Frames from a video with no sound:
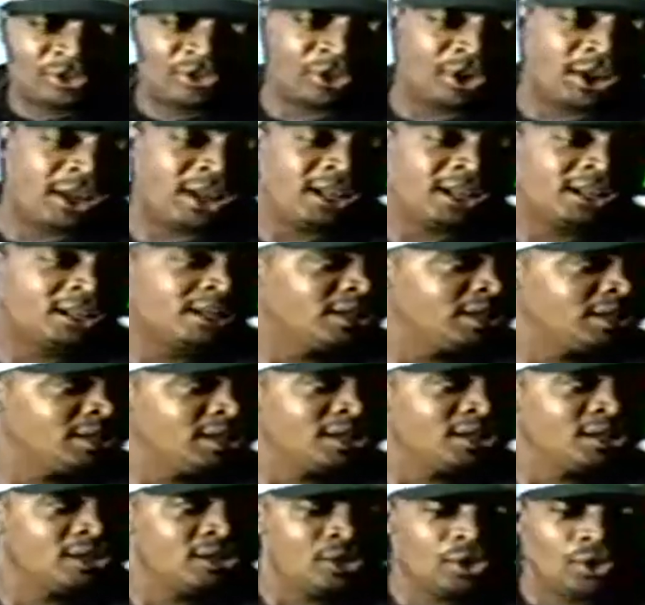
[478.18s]
Dre,
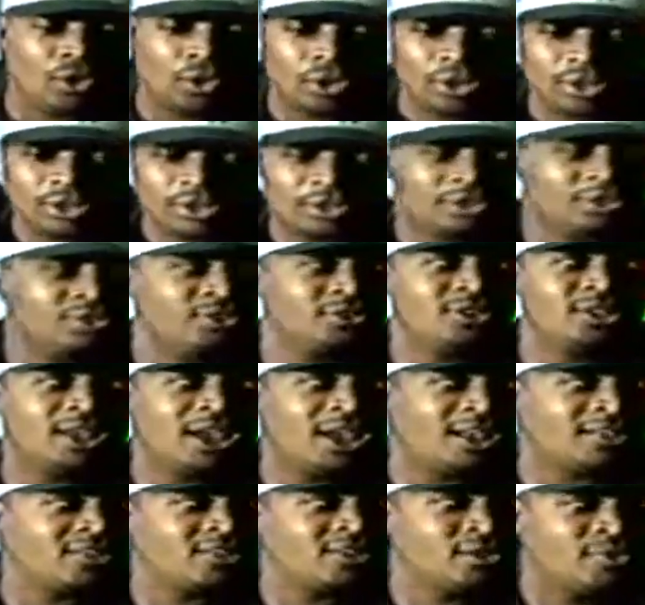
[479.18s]
you know all us
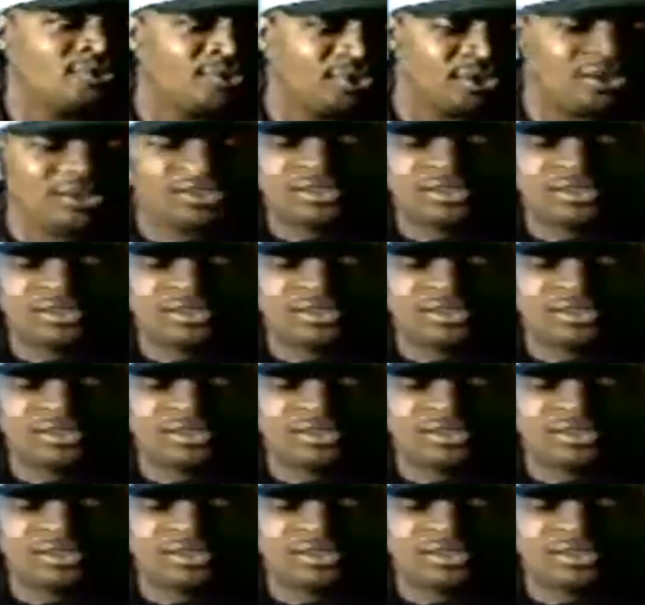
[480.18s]
guys come from